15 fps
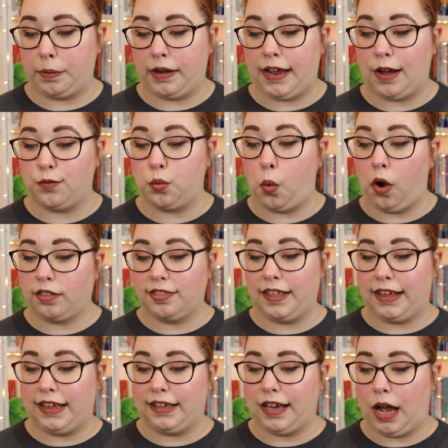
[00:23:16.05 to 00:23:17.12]
but have one
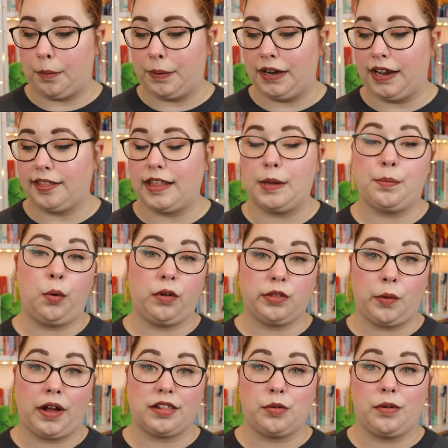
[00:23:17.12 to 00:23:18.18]
thing in common: they
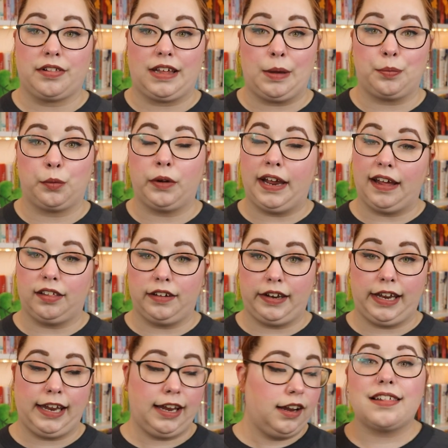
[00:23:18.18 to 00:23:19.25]
both want to escape
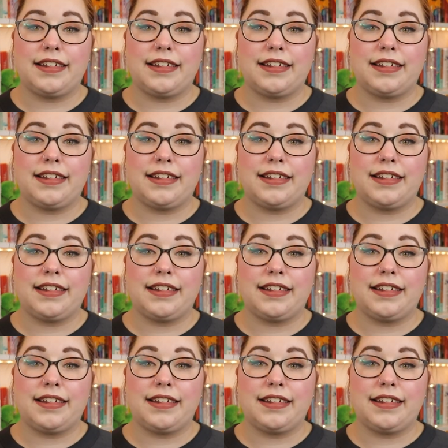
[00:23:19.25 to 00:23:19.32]
reality.